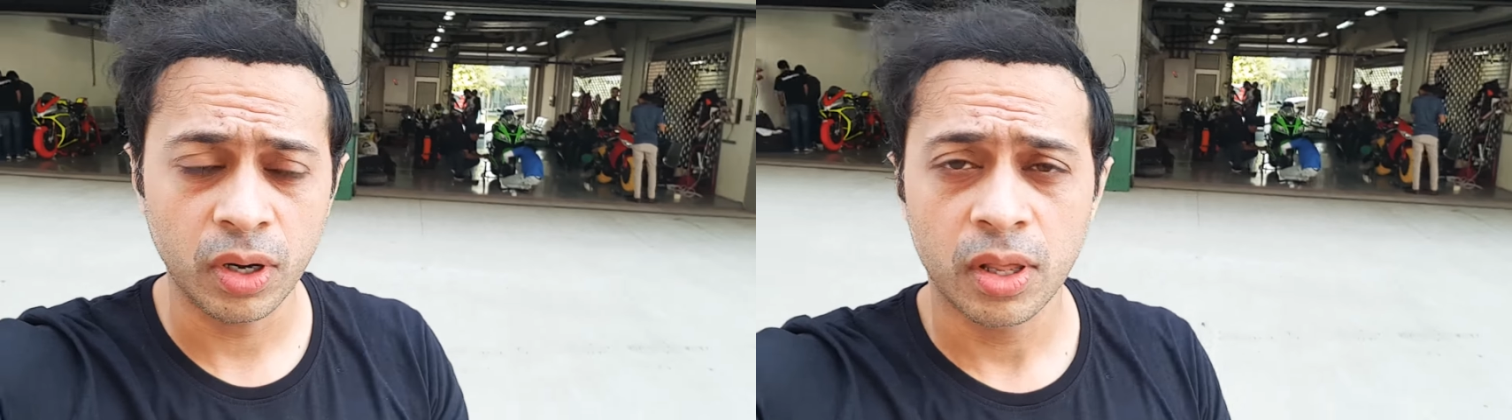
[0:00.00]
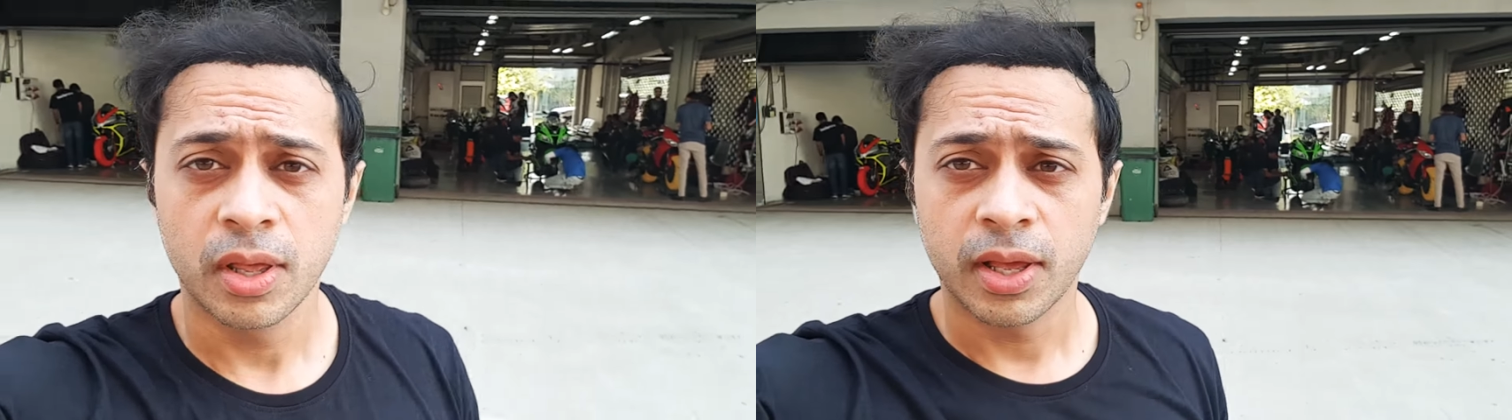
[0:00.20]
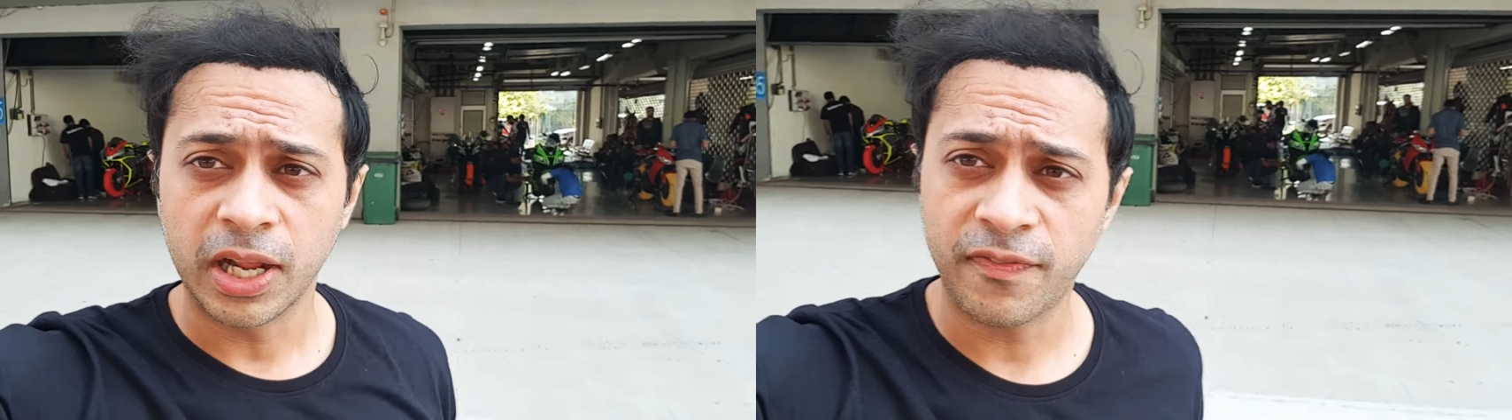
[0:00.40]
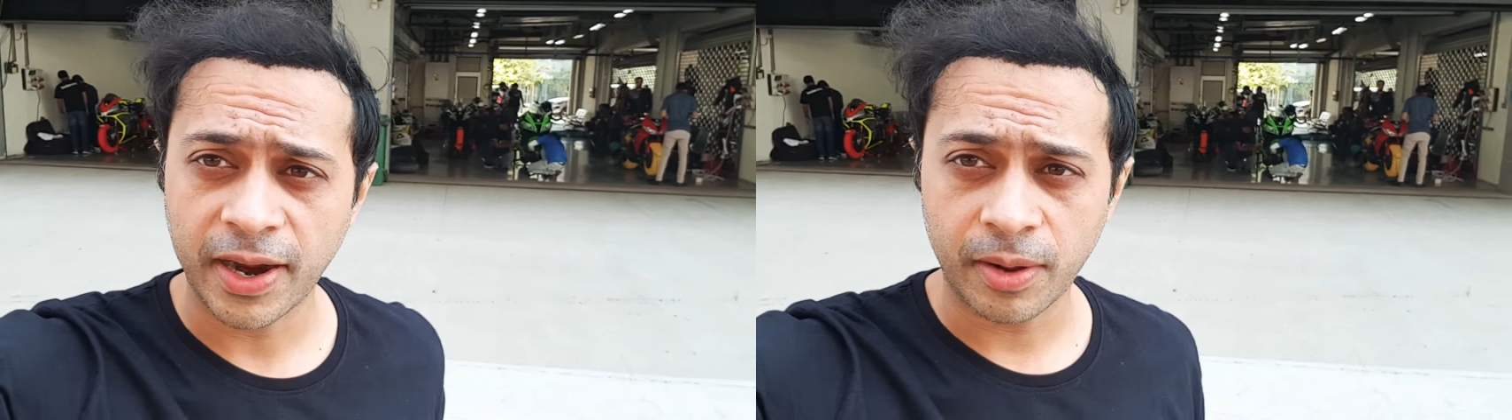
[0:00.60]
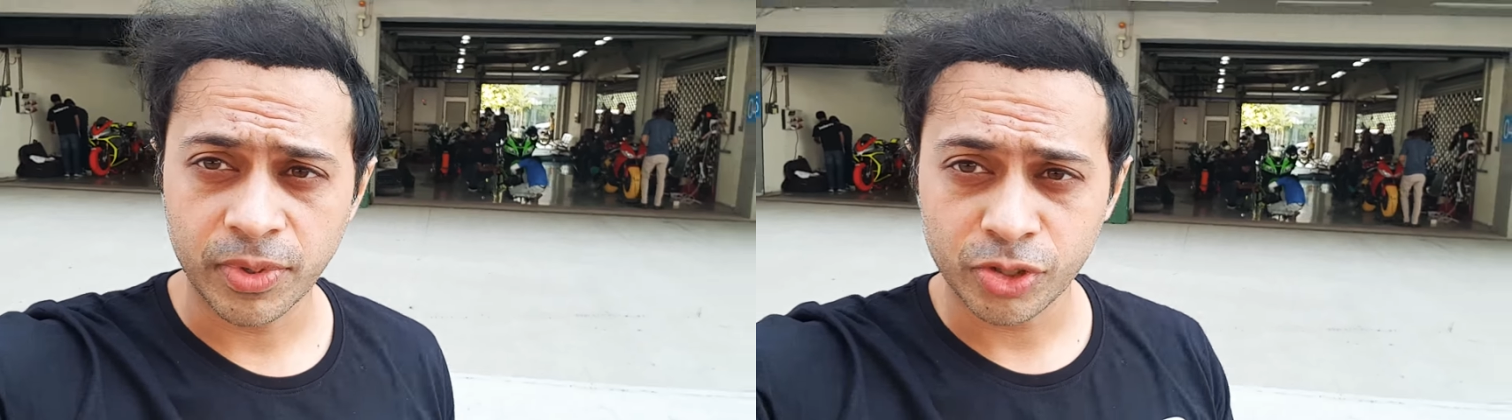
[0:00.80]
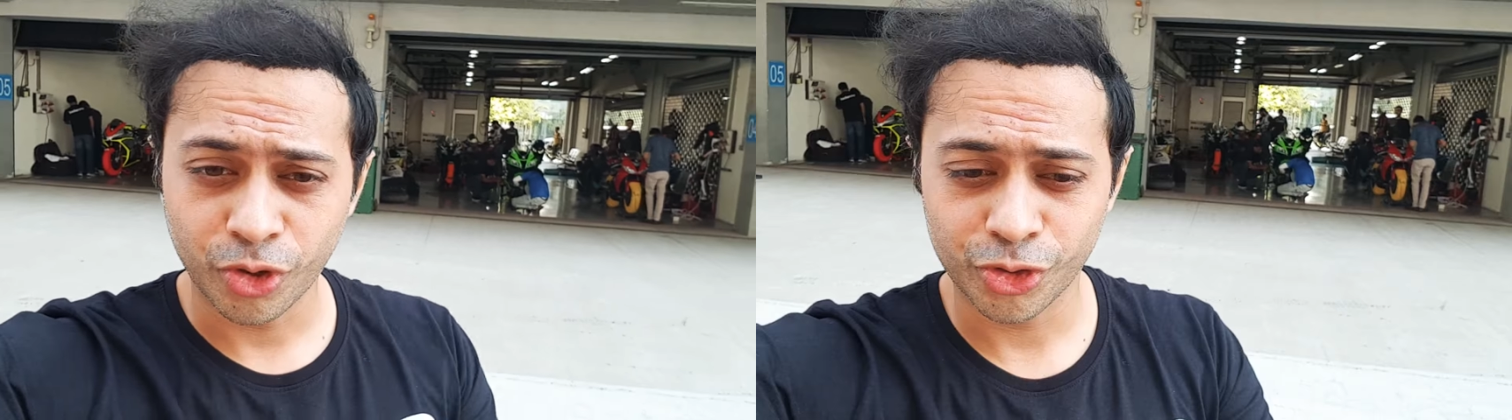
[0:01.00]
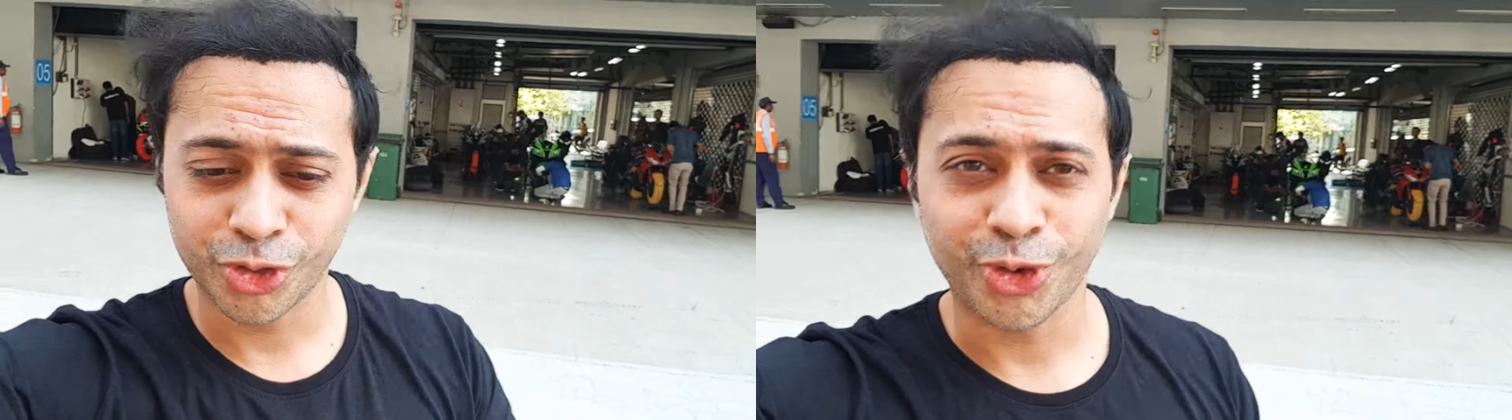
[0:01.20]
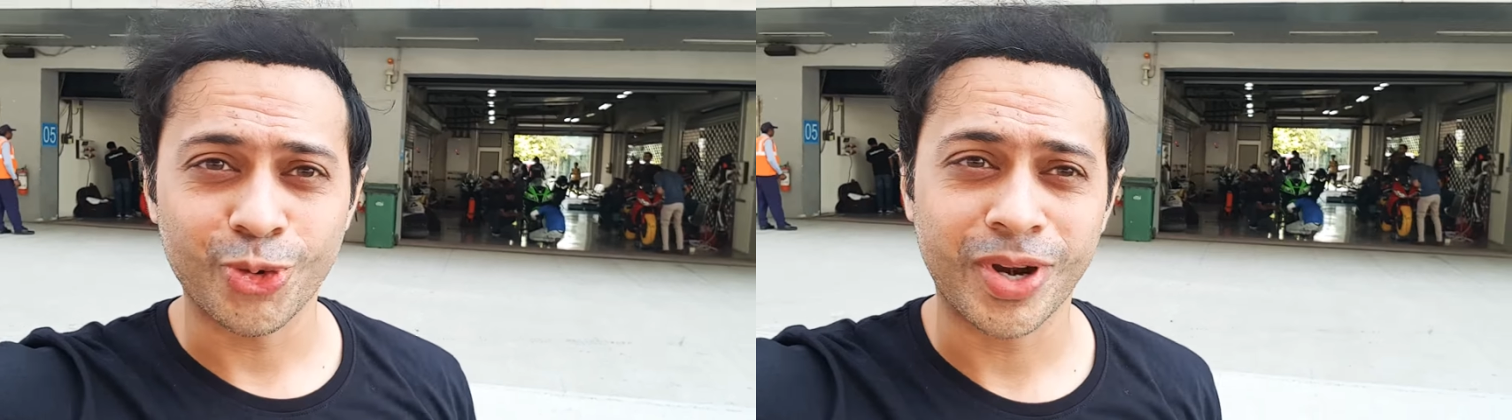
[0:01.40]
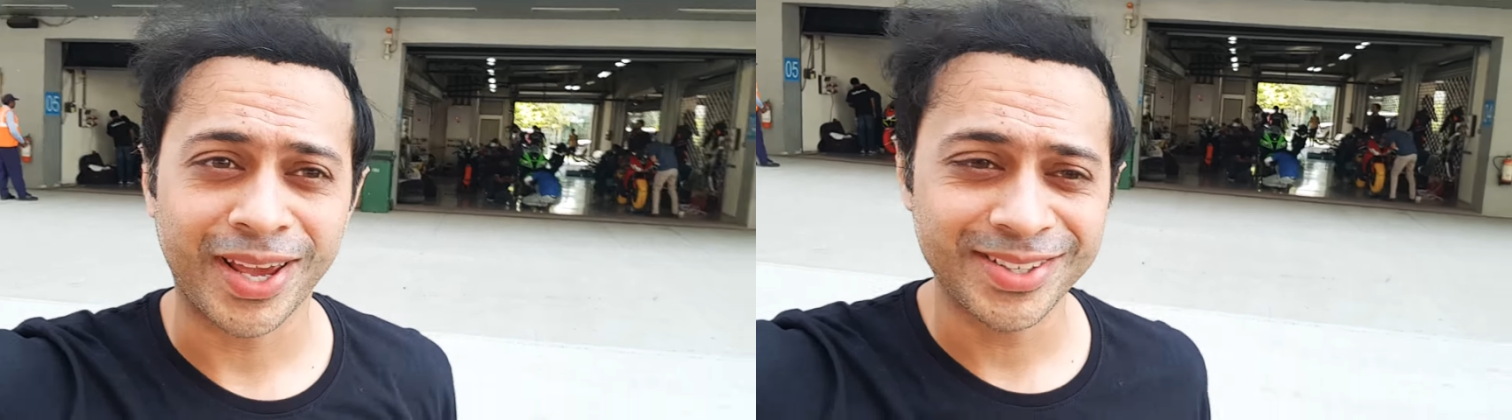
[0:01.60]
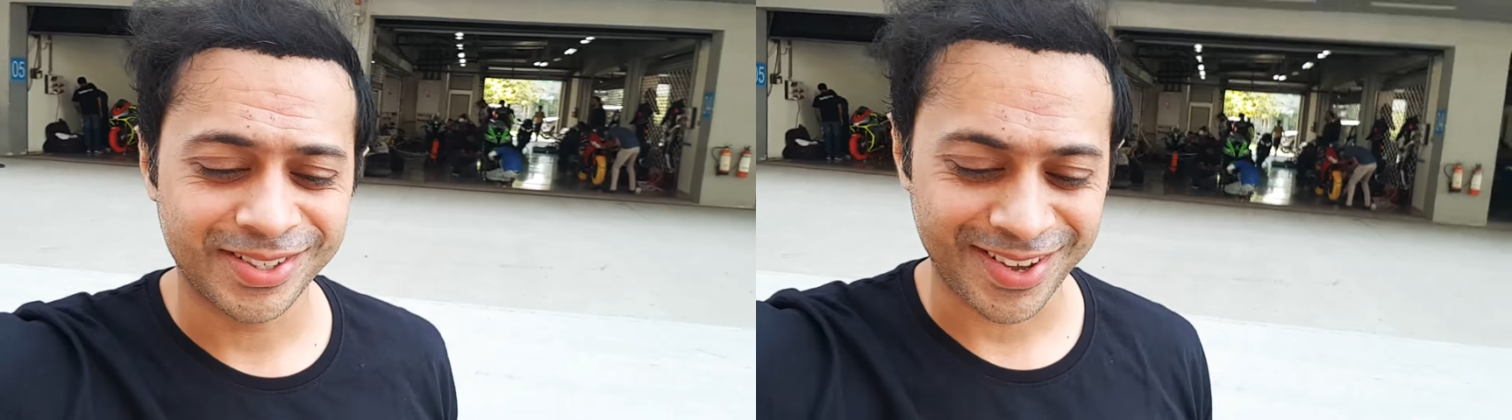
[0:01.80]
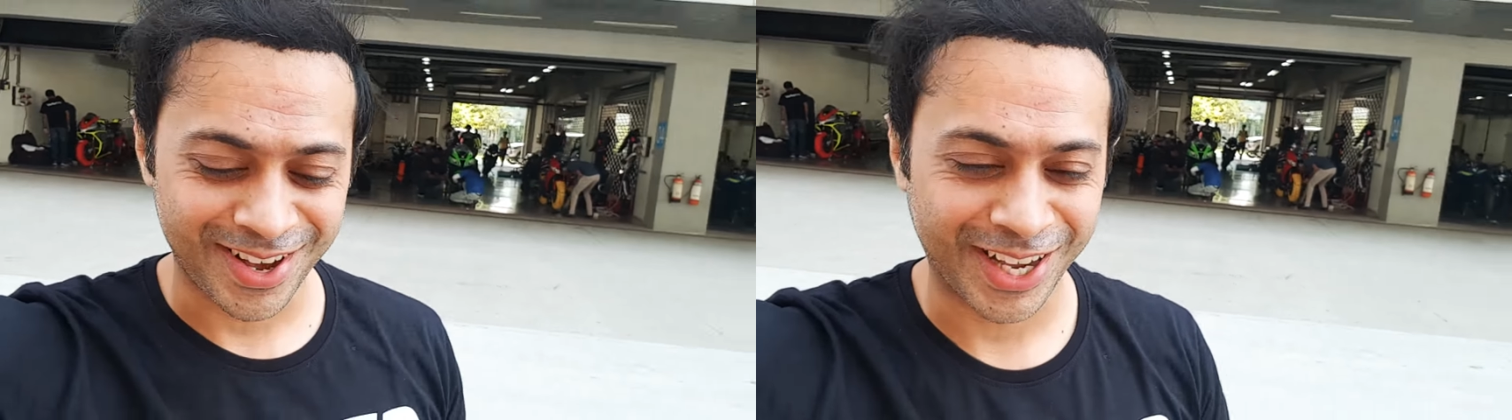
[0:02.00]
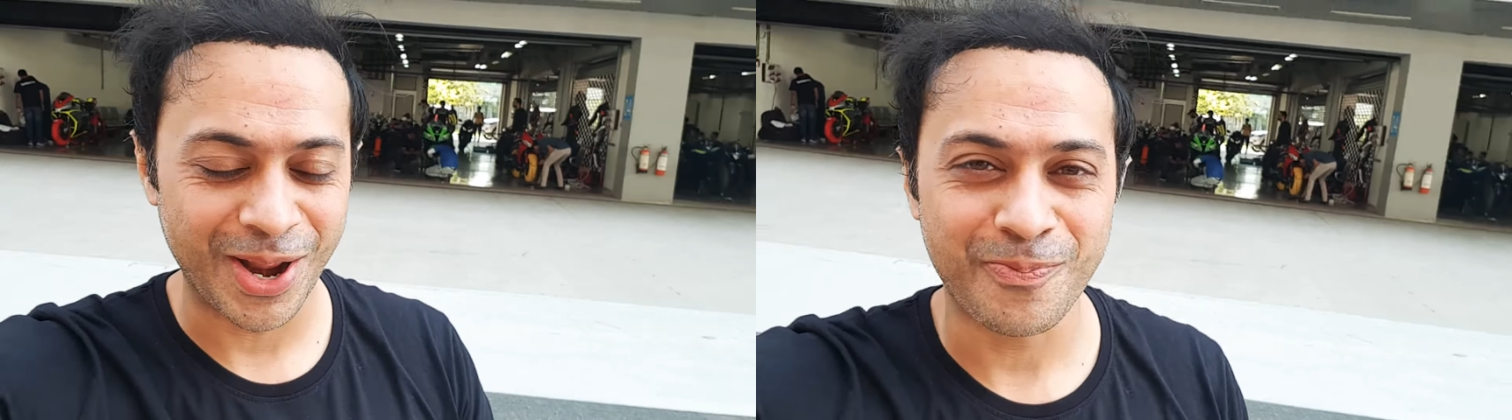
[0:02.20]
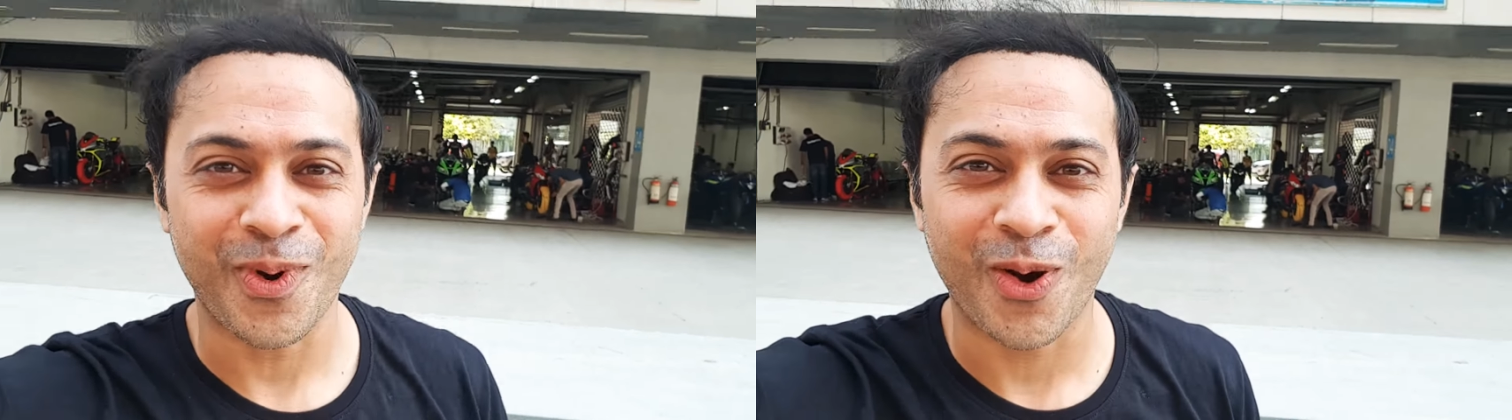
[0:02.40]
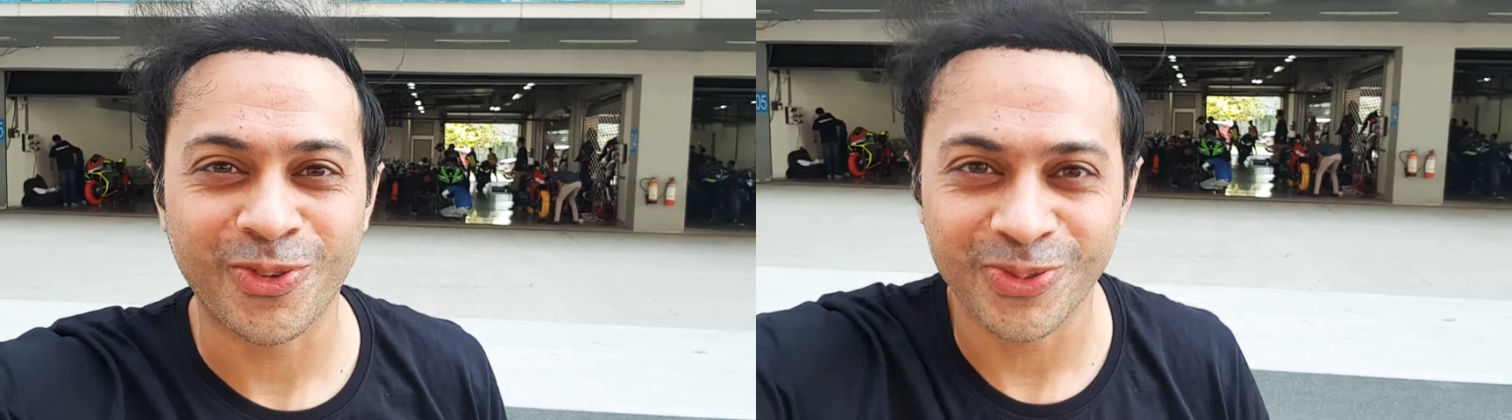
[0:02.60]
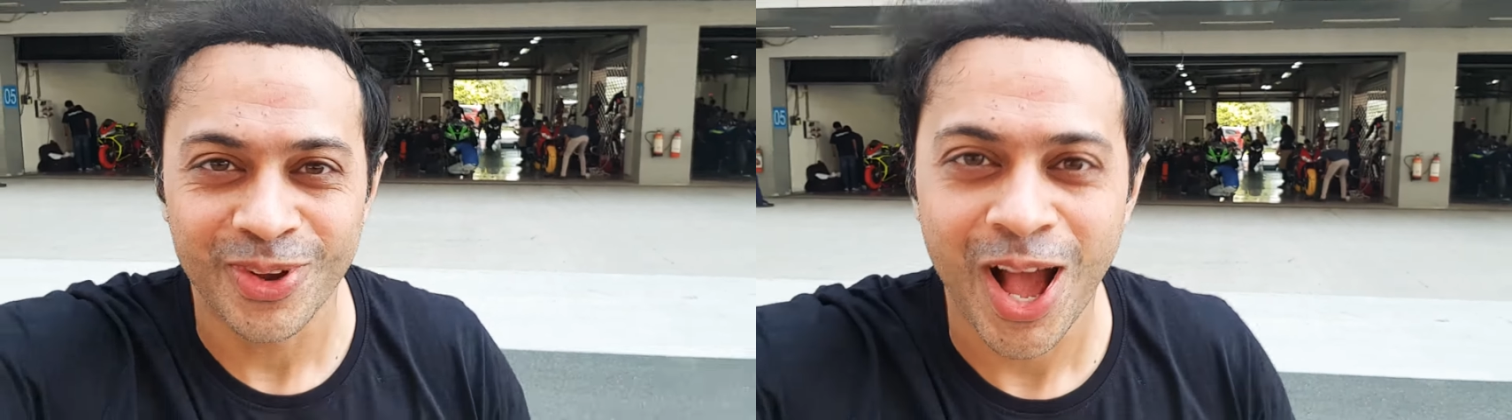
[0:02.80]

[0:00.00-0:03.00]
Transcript: In fact, I'm just going to show you a nice clip of